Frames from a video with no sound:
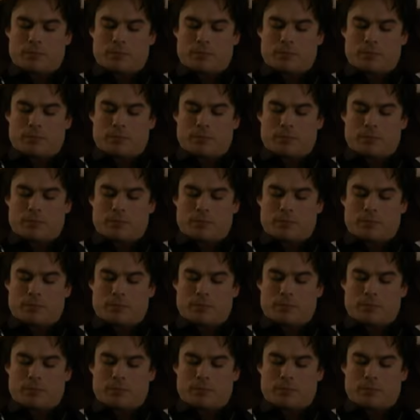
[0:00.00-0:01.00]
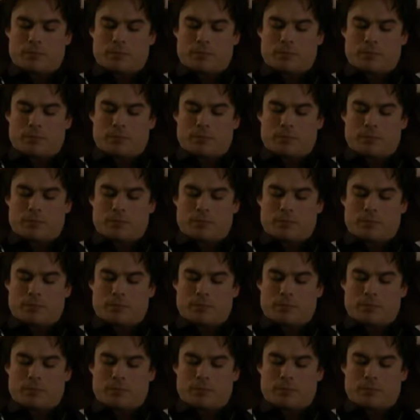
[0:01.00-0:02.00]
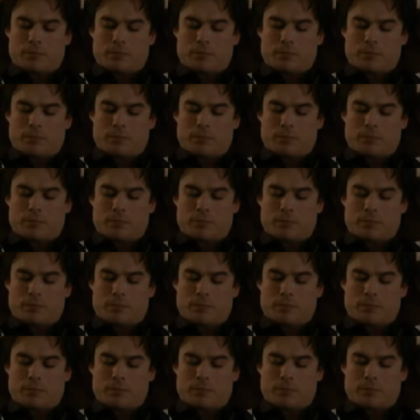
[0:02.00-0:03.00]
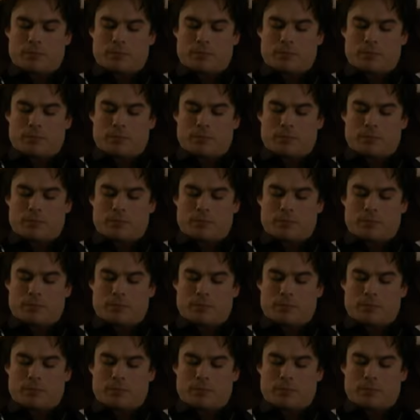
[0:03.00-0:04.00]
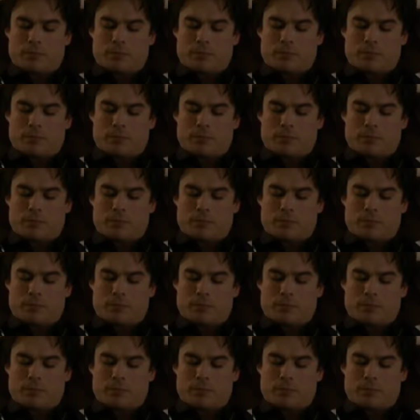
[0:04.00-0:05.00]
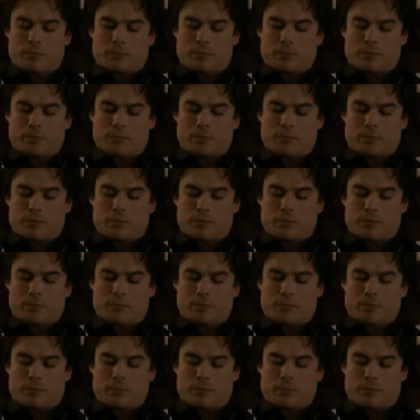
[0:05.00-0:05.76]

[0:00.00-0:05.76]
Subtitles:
[no speech]